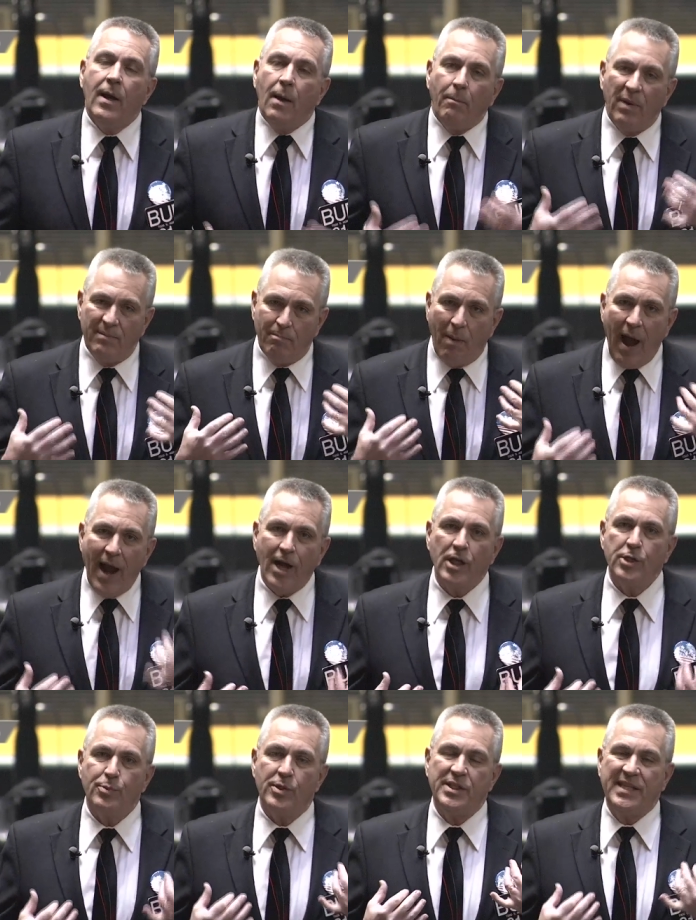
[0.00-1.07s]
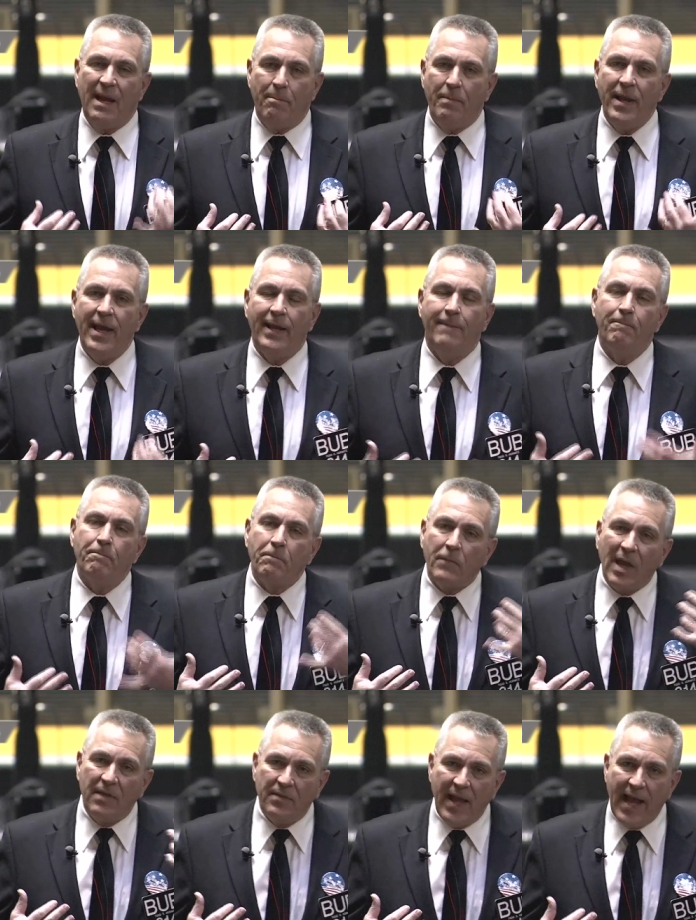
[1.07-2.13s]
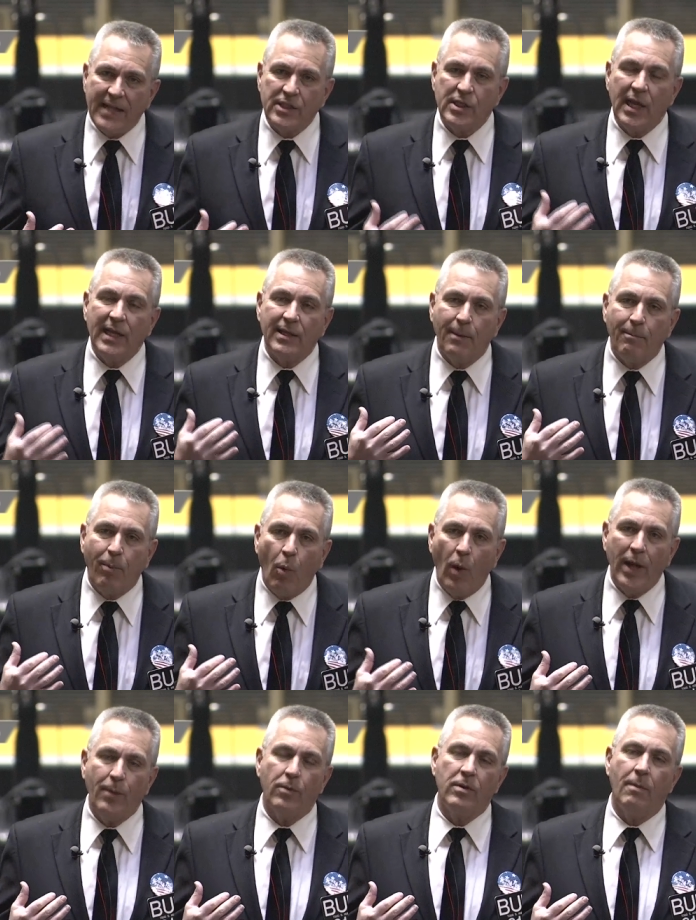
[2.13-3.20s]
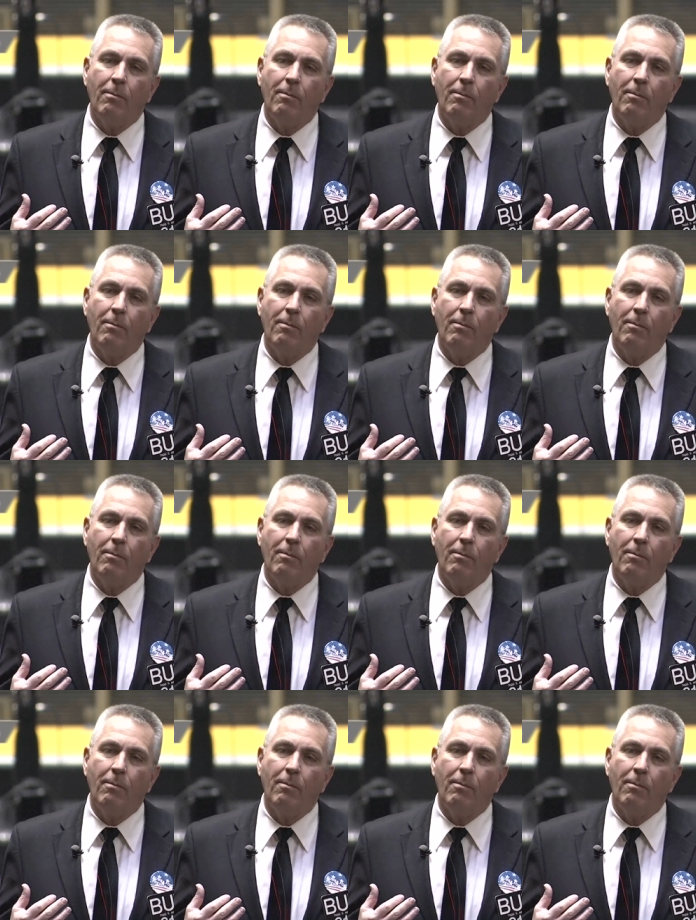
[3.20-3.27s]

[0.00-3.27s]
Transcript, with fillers: but buyers will step in, and that's at the point where the